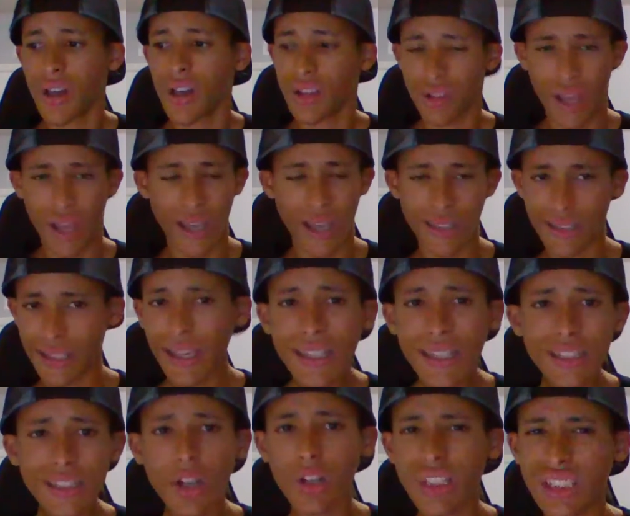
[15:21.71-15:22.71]
Like,
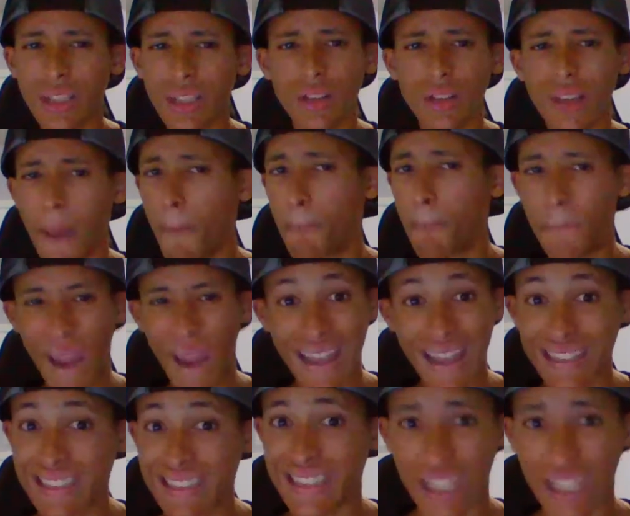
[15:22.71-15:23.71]
these are, like,
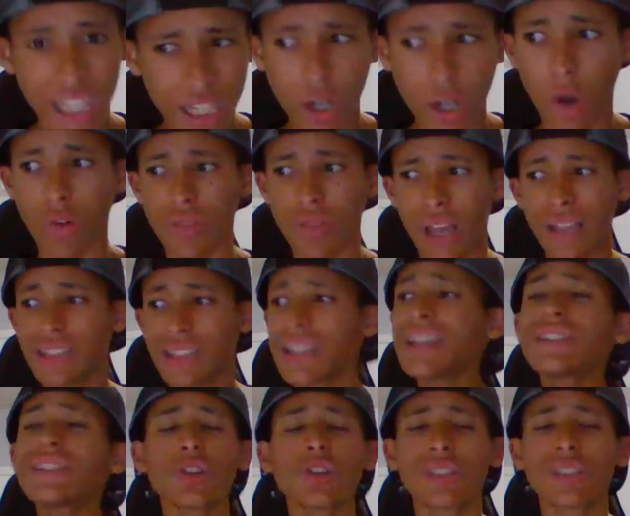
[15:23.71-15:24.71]
Bandito. Like,
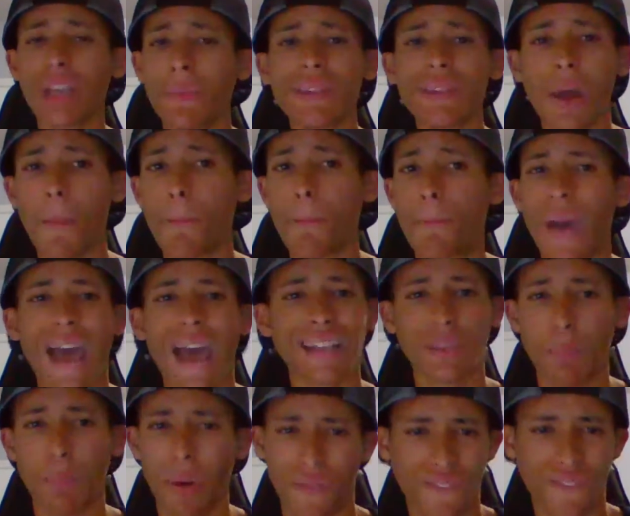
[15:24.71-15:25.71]
these are some of the
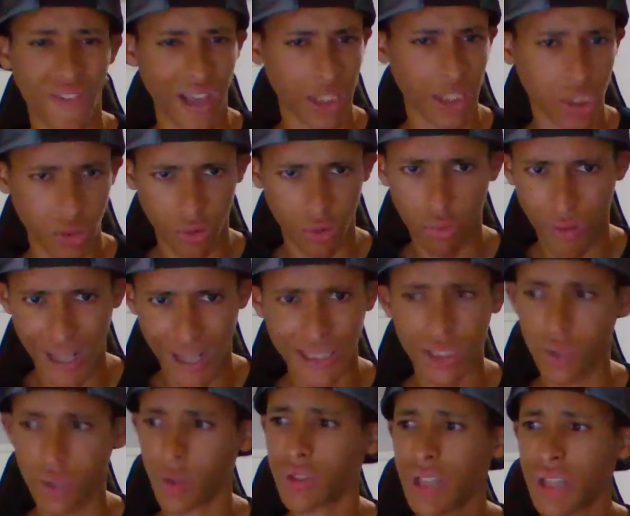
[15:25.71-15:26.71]
best professional
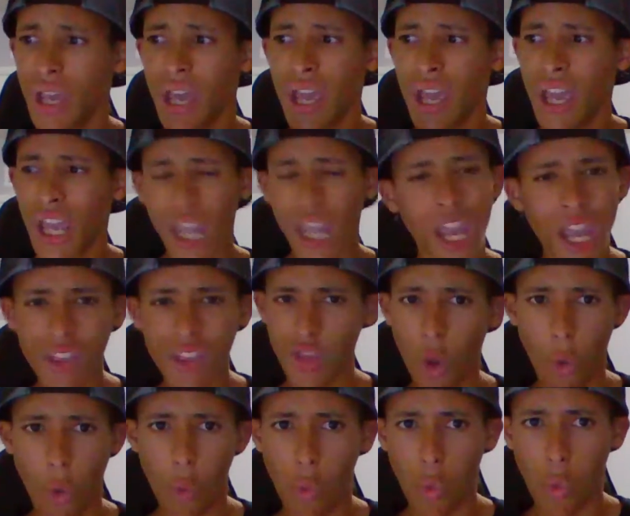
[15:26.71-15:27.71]
wrestlers in
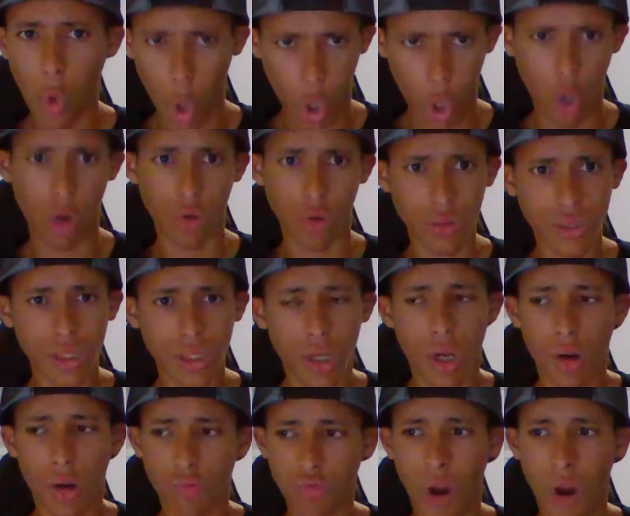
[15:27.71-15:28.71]
the world
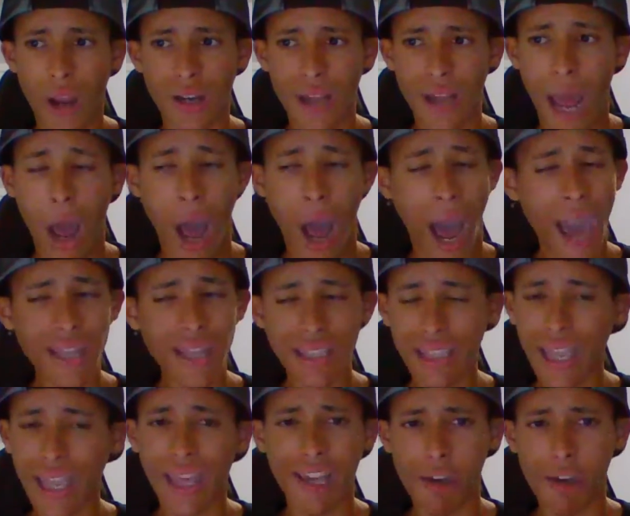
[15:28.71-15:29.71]
right now. I
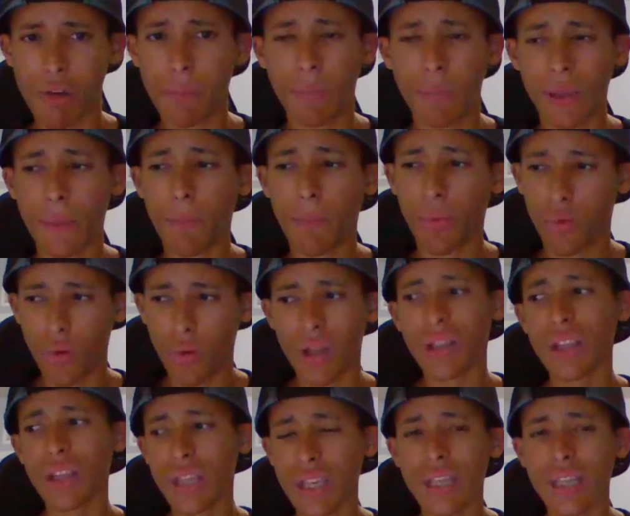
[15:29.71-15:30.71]
think it would be
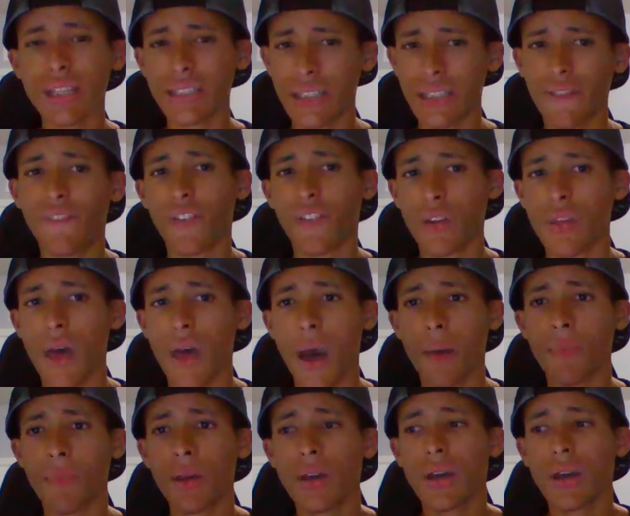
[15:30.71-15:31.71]
pretty easy for
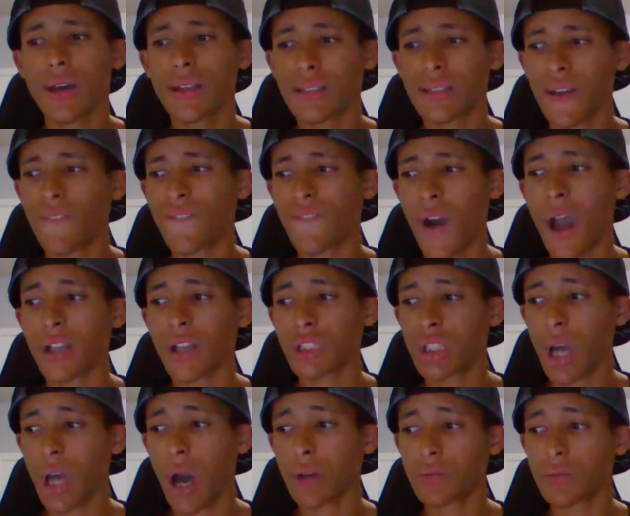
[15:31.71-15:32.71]
them to find
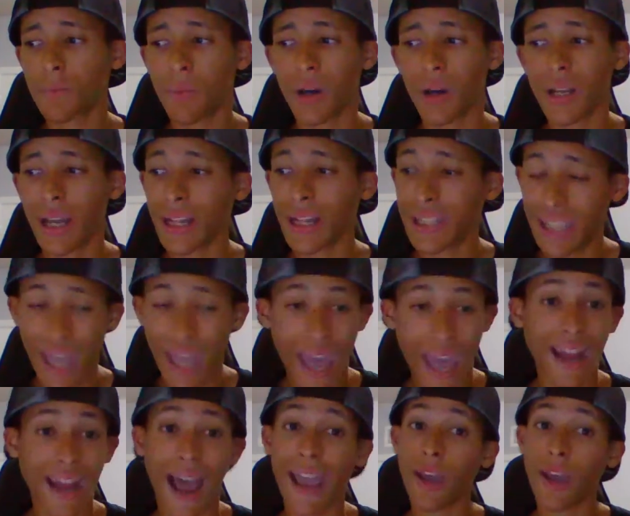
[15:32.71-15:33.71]
jobs. But
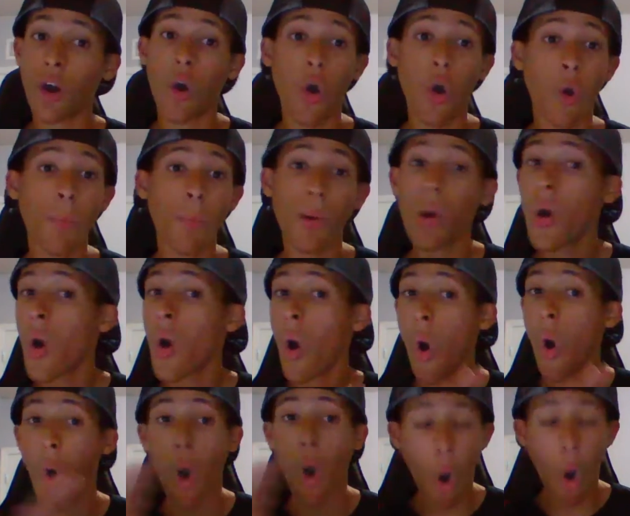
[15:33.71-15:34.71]
again, I hope
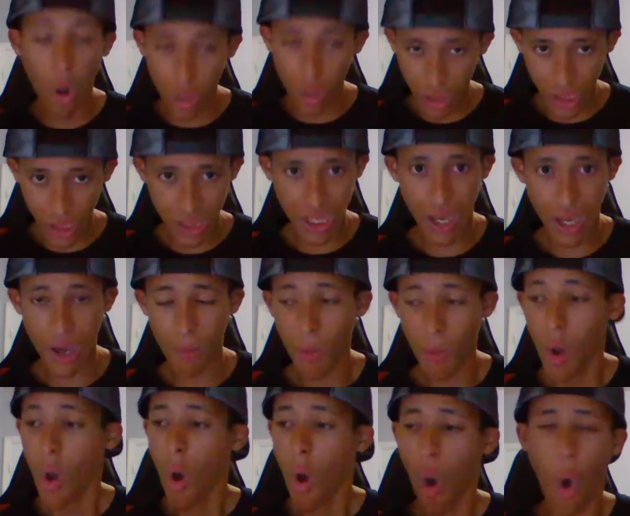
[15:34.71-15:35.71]
all of them,
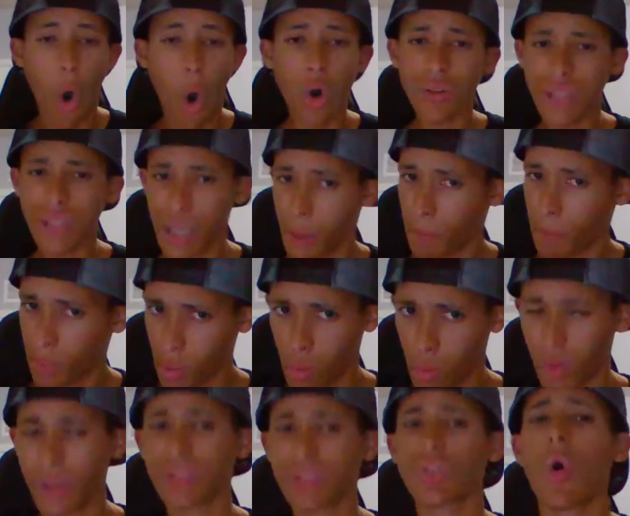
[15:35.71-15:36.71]
all the
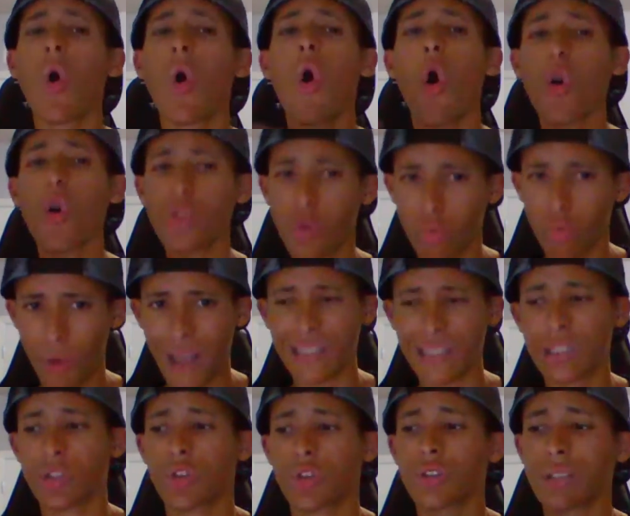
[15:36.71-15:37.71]
employees, all the
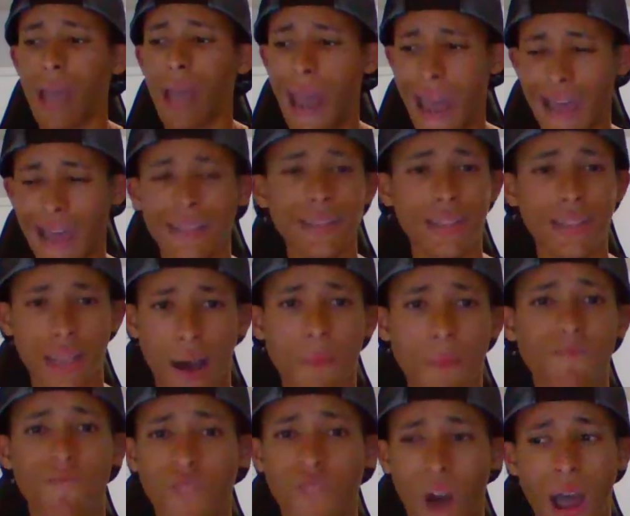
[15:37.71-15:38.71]
wrestlers end
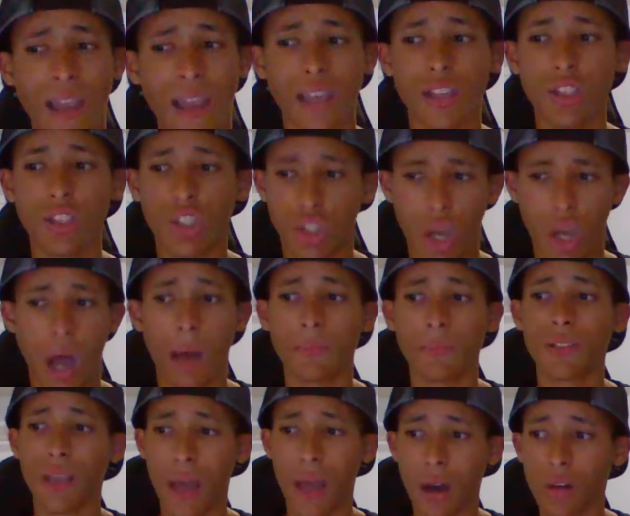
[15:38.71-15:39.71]
up finding
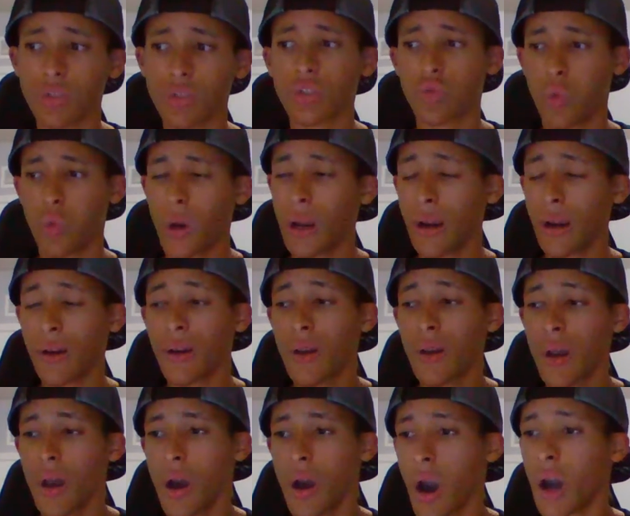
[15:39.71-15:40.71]
jobs elsewhere
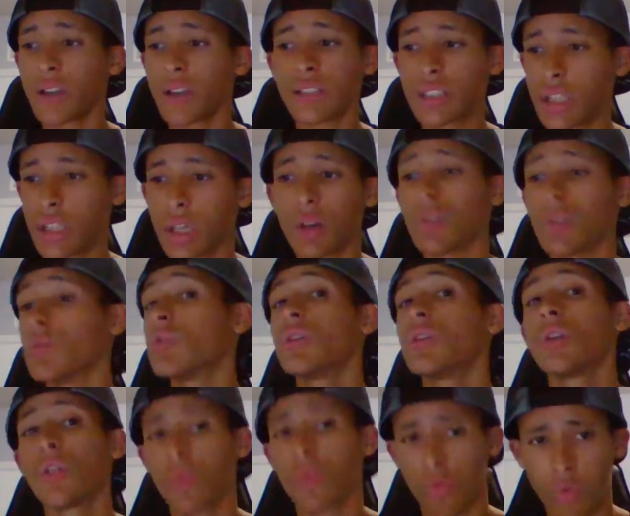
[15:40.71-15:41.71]
until
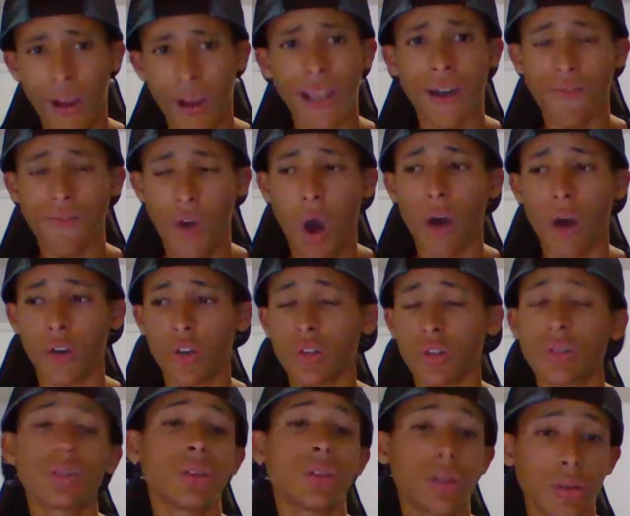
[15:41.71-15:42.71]
Ring of
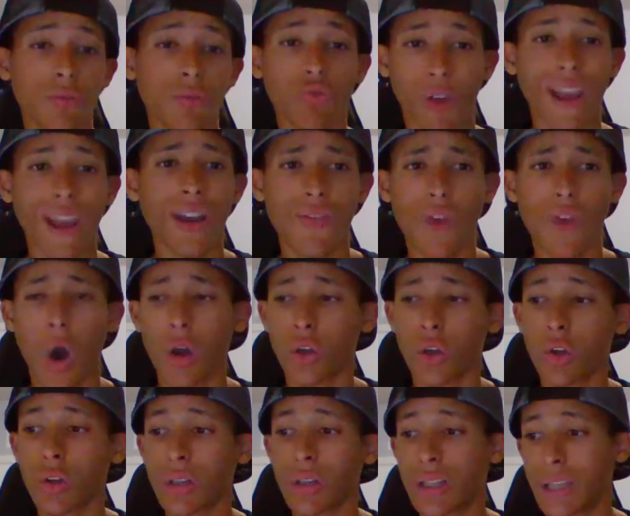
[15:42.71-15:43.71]

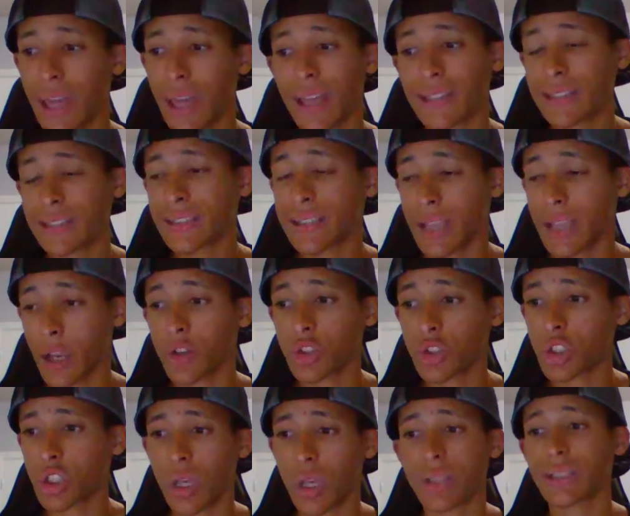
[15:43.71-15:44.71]
Honor gets their
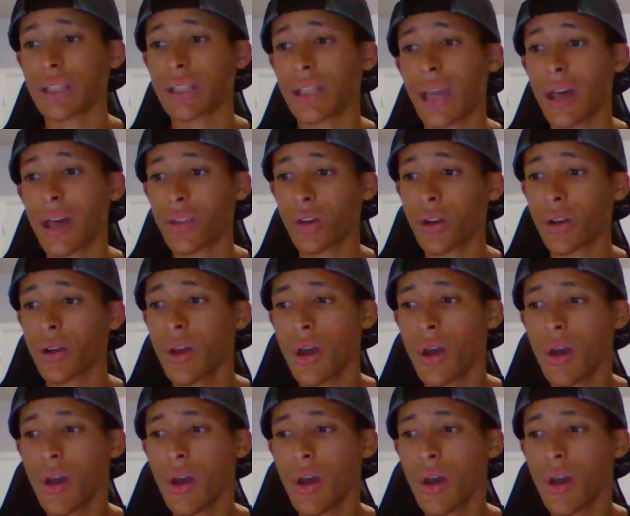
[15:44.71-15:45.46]
shit together.